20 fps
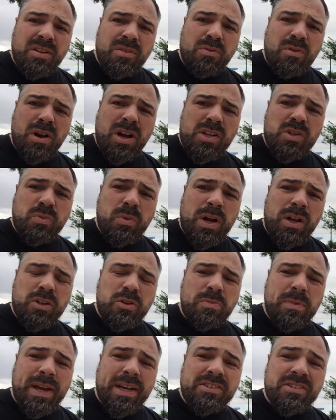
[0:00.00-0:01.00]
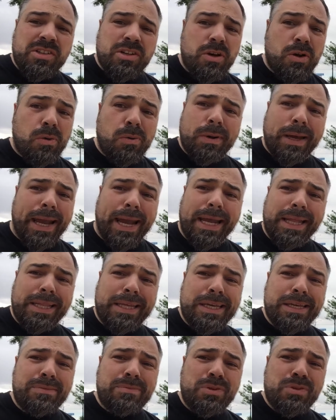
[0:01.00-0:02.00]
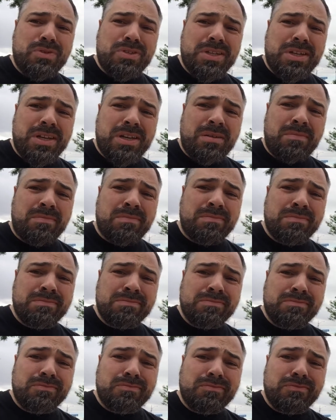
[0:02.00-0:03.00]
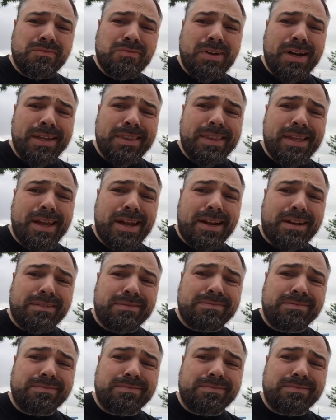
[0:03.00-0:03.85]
Roswell, New Mexico Alien Museum? Right there.